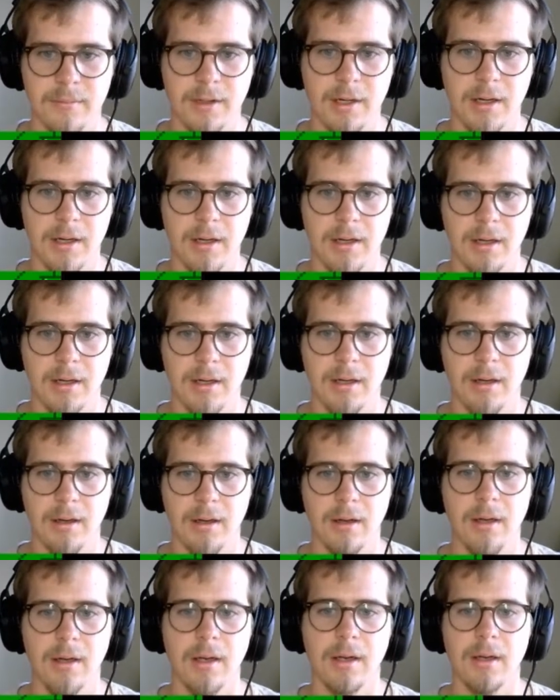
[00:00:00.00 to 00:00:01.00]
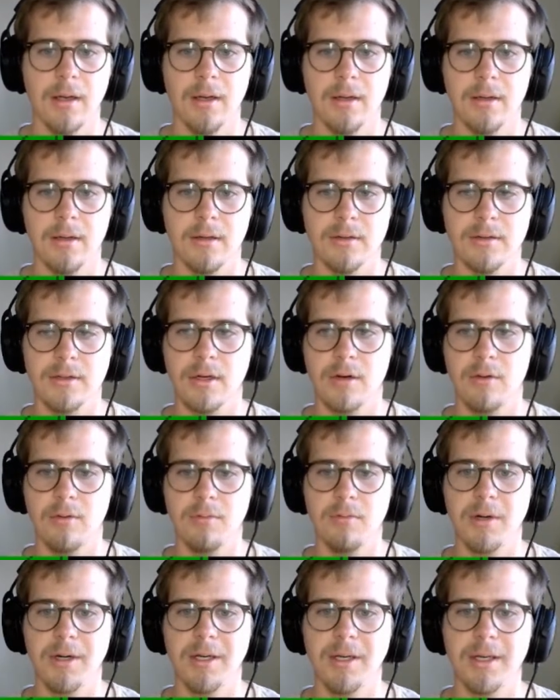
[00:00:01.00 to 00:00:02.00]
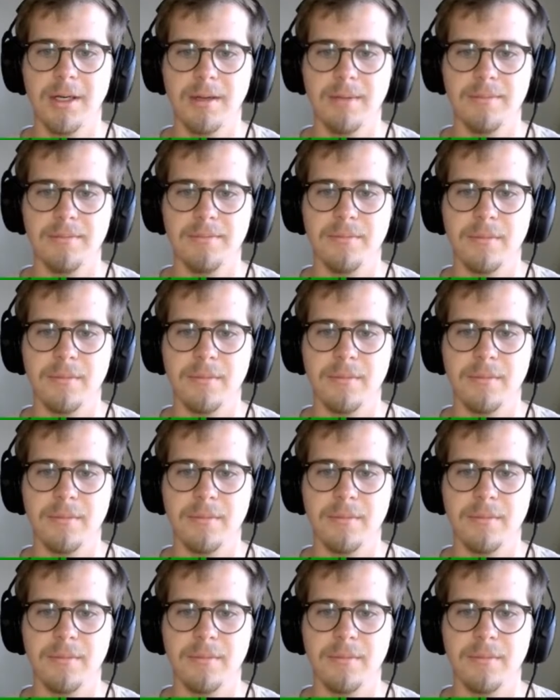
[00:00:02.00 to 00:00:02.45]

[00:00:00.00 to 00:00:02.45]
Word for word: Yay. So really,